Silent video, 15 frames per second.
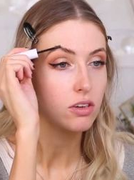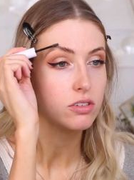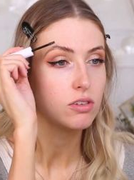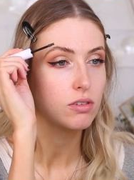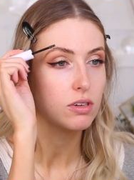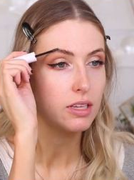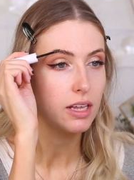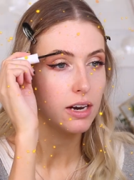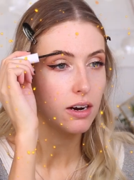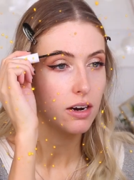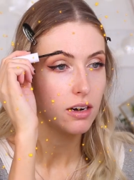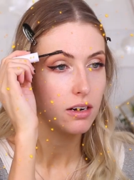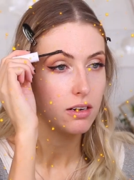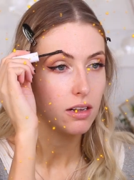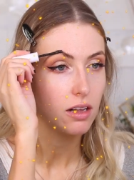Also
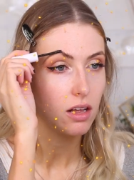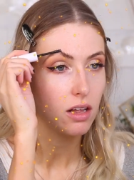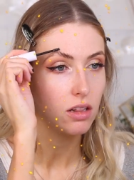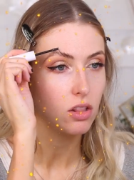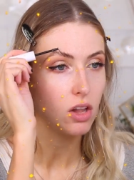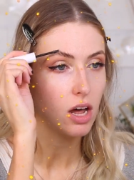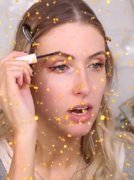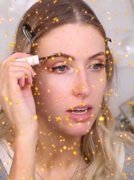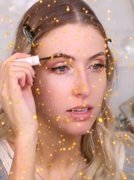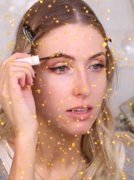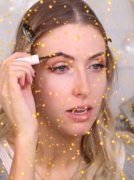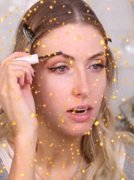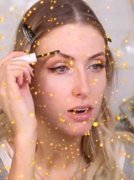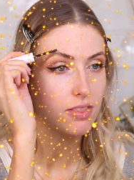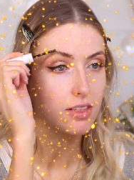glitter. A lot of
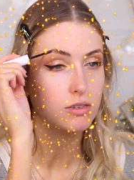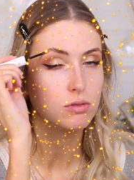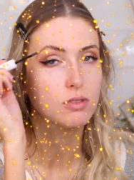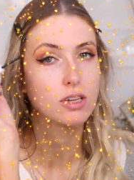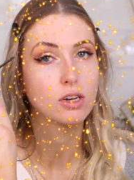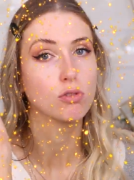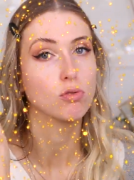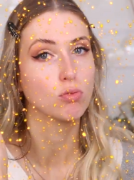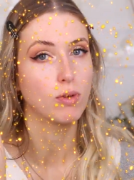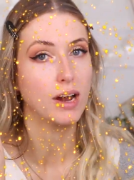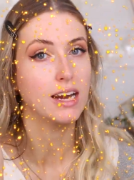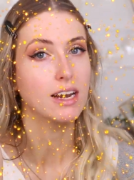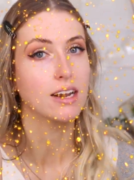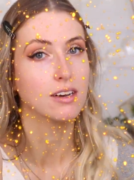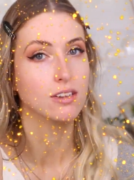glitter. This would look
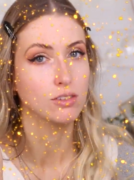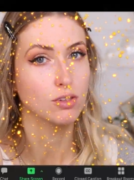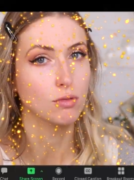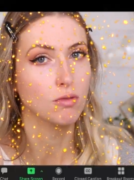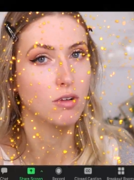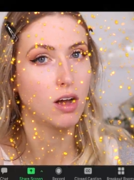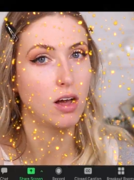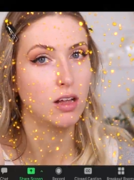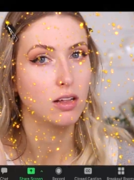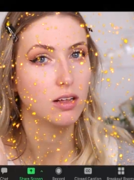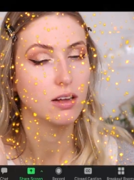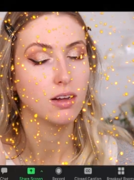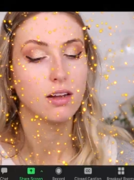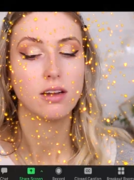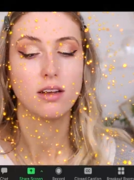great in a Zoom call.
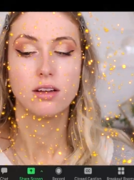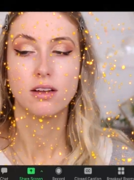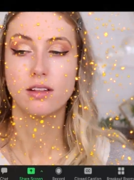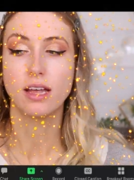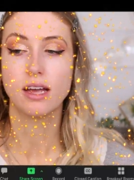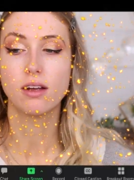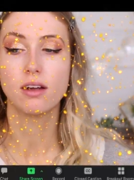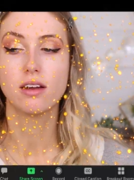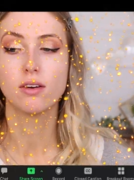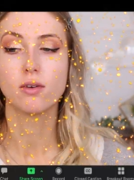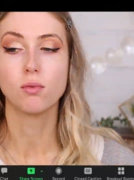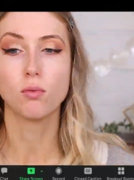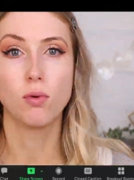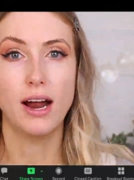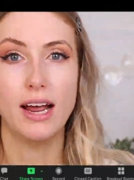Like,
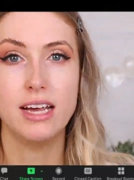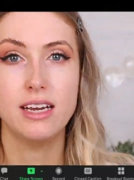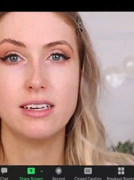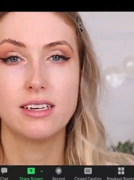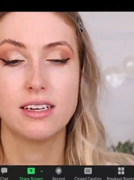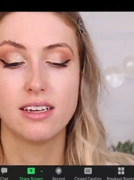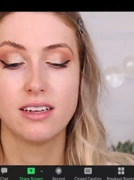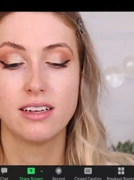right?